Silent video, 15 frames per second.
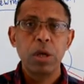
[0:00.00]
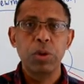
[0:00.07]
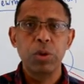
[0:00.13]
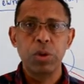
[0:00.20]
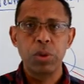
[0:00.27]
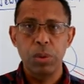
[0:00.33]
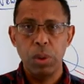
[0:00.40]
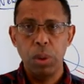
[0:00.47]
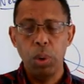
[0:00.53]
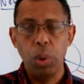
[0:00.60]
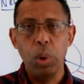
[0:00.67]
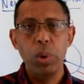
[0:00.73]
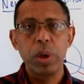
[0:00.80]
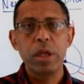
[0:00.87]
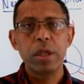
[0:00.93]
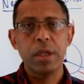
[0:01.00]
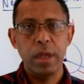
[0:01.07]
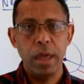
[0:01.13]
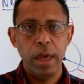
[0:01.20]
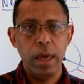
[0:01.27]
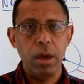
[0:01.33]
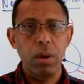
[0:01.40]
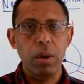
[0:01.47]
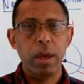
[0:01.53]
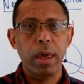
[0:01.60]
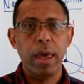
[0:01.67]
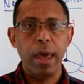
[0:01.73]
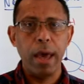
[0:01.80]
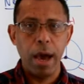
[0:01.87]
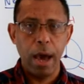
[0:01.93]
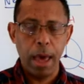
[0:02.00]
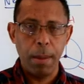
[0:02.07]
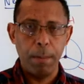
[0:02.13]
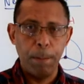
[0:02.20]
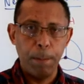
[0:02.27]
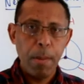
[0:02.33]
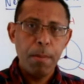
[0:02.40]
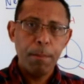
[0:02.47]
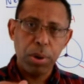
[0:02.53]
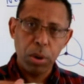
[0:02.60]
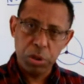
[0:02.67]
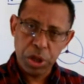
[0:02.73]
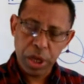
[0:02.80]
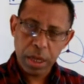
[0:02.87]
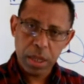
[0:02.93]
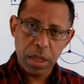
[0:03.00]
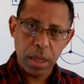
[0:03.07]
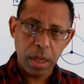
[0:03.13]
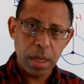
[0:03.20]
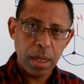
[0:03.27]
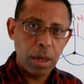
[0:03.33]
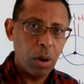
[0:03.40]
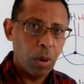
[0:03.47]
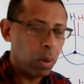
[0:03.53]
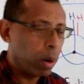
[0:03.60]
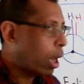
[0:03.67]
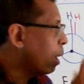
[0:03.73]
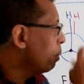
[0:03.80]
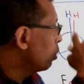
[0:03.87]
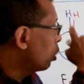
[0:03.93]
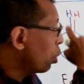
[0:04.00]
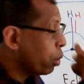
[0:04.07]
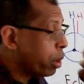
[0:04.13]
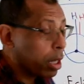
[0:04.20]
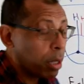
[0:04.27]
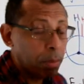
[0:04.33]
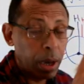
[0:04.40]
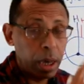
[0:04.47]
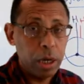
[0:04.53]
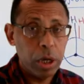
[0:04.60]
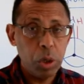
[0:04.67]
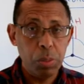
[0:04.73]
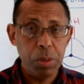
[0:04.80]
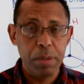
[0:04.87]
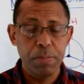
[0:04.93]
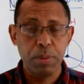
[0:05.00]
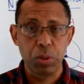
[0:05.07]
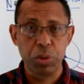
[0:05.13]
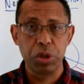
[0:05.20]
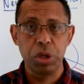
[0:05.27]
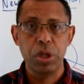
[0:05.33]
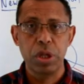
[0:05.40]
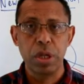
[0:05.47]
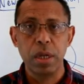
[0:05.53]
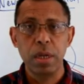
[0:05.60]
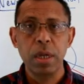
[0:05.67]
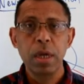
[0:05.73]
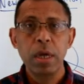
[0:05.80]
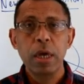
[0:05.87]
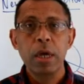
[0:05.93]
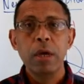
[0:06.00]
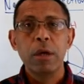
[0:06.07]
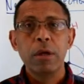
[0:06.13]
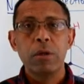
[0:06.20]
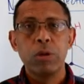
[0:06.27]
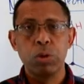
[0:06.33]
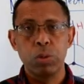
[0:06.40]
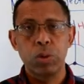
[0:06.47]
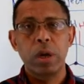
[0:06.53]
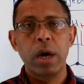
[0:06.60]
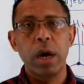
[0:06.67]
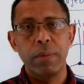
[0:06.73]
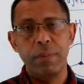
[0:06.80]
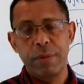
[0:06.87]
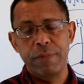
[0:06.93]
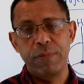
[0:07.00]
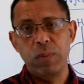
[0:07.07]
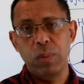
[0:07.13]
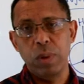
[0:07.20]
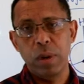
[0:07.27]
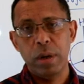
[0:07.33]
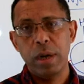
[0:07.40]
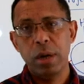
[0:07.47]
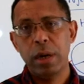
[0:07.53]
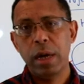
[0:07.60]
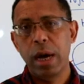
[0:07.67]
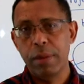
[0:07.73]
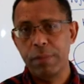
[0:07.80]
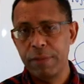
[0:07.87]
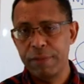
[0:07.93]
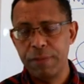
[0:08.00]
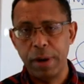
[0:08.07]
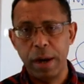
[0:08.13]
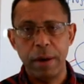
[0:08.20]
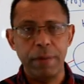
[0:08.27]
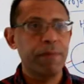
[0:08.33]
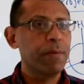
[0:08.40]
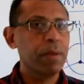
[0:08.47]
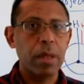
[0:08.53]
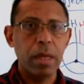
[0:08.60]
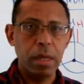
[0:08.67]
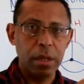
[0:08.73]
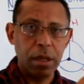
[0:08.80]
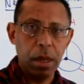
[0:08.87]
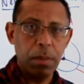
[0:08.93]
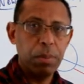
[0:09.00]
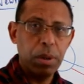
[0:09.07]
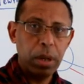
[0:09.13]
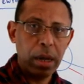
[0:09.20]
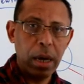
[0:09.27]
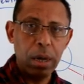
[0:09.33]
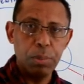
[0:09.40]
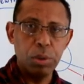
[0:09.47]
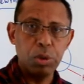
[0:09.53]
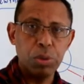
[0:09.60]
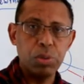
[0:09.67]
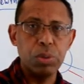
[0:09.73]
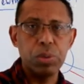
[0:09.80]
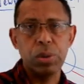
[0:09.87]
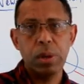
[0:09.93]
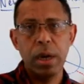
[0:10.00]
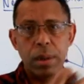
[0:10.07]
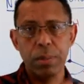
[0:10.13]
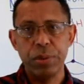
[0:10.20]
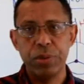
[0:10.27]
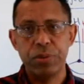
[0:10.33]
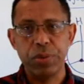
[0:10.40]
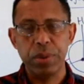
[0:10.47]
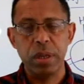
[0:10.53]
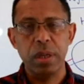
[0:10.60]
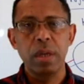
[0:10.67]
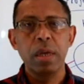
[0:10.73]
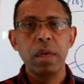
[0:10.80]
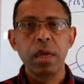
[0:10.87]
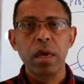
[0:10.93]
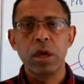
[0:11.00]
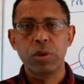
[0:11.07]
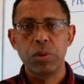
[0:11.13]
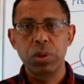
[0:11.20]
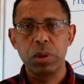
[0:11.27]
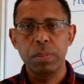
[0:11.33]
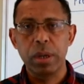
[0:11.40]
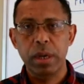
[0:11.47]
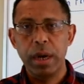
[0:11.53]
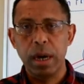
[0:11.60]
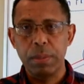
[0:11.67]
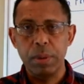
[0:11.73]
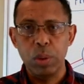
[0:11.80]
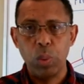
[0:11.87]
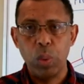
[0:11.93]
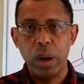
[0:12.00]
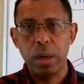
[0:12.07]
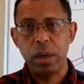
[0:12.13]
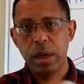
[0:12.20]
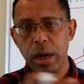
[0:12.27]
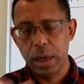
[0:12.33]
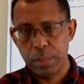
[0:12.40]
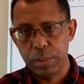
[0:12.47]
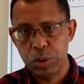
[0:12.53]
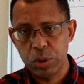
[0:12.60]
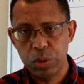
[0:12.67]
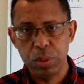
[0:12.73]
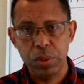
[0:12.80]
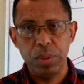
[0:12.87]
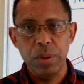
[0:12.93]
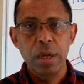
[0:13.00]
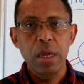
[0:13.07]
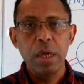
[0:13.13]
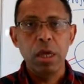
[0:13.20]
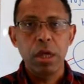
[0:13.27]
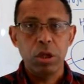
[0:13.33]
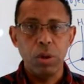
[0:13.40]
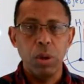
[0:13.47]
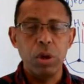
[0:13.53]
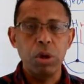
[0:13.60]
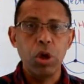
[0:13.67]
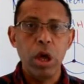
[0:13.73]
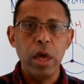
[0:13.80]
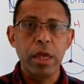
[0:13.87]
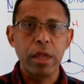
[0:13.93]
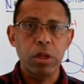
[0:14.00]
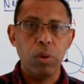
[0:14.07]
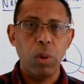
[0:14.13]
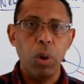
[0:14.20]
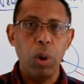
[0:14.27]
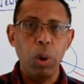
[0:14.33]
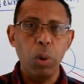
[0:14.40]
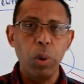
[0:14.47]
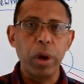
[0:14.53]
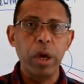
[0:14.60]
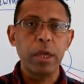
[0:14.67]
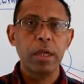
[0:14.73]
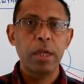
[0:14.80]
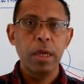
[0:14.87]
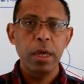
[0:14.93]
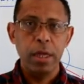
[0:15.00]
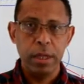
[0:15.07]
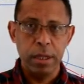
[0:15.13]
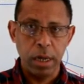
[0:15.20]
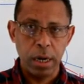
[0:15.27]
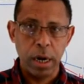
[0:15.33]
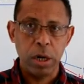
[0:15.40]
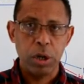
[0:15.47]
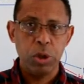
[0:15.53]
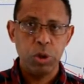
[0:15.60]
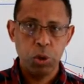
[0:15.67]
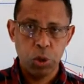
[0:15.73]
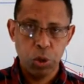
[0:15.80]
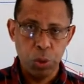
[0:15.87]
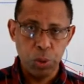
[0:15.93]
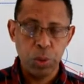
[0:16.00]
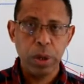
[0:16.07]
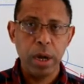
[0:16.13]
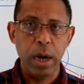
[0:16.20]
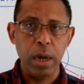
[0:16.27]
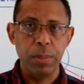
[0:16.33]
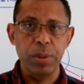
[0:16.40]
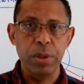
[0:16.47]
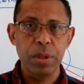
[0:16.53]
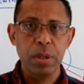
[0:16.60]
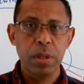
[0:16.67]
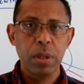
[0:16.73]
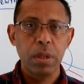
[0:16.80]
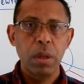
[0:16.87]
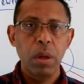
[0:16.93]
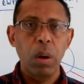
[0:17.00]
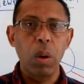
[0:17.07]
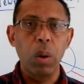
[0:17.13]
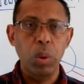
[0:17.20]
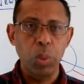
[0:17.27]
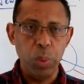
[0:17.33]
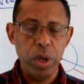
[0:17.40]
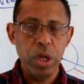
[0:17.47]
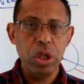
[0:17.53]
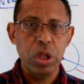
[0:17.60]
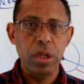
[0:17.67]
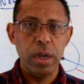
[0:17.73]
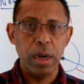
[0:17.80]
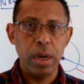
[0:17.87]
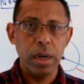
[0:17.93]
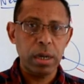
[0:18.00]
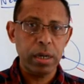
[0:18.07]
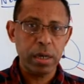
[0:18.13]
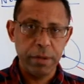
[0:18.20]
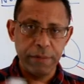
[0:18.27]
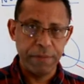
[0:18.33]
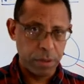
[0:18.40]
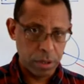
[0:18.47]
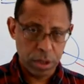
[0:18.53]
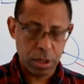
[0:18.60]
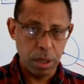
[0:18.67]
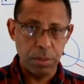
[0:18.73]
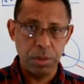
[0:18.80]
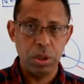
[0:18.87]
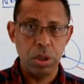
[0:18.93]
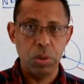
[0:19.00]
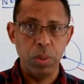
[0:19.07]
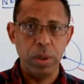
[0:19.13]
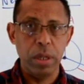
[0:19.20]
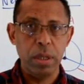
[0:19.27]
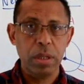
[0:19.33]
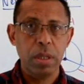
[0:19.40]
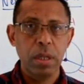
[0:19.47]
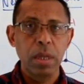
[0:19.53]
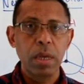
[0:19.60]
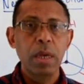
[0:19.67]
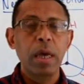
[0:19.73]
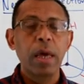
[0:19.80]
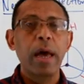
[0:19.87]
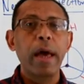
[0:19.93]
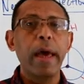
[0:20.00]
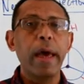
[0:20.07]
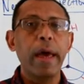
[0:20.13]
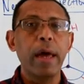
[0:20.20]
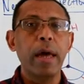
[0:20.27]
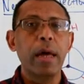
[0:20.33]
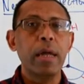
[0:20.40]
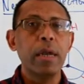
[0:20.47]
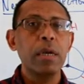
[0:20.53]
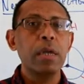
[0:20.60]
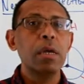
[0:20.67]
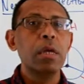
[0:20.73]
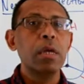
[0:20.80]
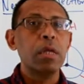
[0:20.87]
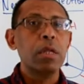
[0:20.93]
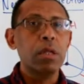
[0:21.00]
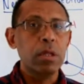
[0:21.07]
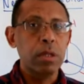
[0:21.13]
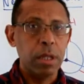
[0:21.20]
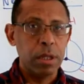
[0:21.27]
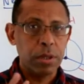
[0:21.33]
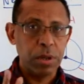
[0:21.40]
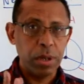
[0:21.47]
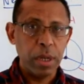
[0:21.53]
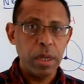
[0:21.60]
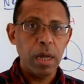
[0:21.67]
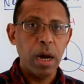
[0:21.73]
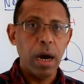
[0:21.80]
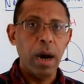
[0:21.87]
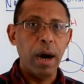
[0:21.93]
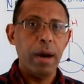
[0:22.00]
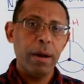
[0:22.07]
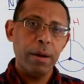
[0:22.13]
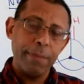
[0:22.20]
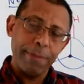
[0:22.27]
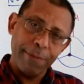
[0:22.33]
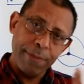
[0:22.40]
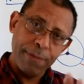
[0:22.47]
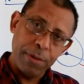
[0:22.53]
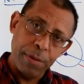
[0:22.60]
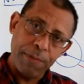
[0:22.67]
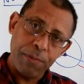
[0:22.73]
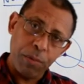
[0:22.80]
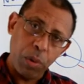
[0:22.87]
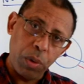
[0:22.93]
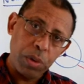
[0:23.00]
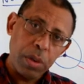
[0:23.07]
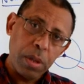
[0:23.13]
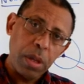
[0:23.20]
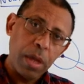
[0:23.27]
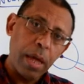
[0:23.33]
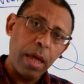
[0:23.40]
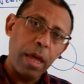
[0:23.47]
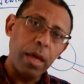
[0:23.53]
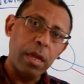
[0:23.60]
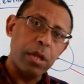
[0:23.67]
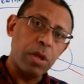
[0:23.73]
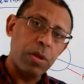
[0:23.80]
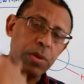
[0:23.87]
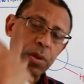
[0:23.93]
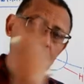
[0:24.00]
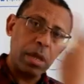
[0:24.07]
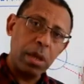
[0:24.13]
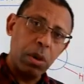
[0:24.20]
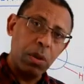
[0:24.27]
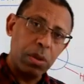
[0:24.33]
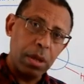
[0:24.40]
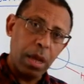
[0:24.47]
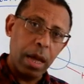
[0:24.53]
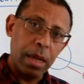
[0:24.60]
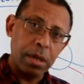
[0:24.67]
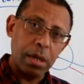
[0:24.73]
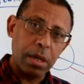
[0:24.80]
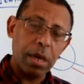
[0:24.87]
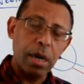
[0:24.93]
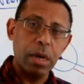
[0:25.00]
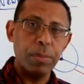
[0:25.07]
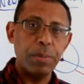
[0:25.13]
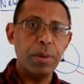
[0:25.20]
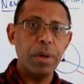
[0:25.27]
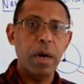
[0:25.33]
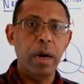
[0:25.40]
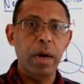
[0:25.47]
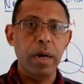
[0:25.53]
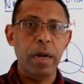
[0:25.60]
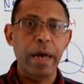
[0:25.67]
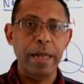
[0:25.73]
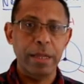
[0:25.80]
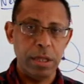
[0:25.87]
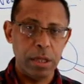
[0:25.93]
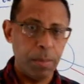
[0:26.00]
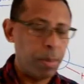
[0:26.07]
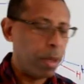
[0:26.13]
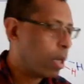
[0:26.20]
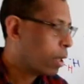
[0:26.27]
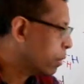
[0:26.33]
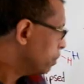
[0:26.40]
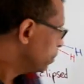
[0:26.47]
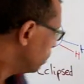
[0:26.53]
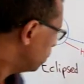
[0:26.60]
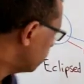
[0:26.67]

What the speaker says: you should always say, okay, I am projecting or I am drawing my Newman projection through carbon 4, carbon 5, example, carbon 2, carbon 3. It could be carbon 1, carbon 2. So it's always there are 2 carbons on which there are different substituents, and the 3 are the front and the 3 on the other carbon are at the back.